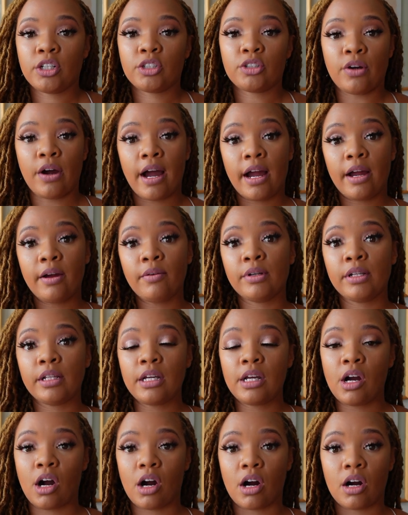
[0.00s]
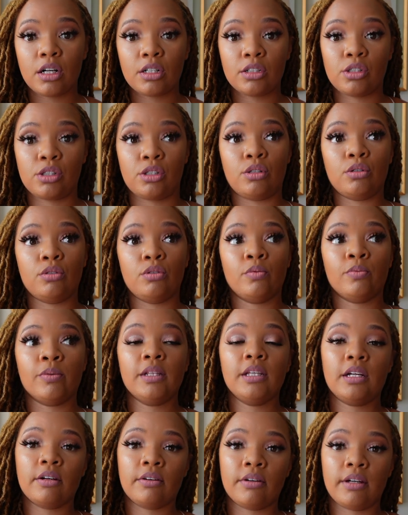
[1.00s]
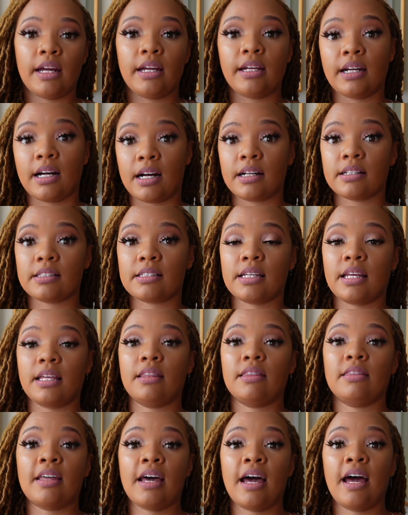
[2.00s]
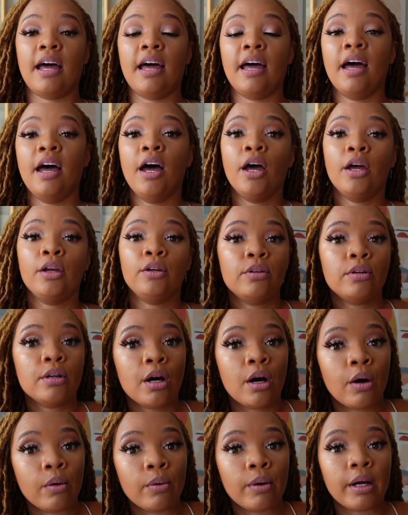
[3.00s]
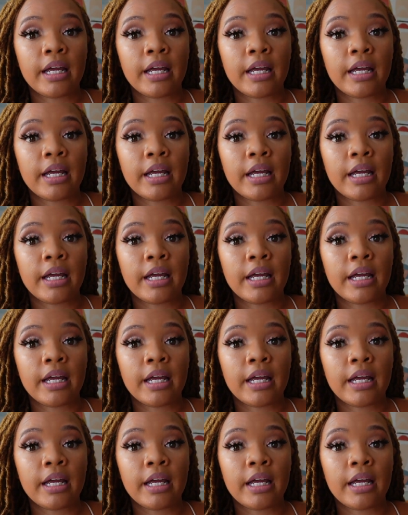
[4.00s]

Try really hard to really create content that, you know,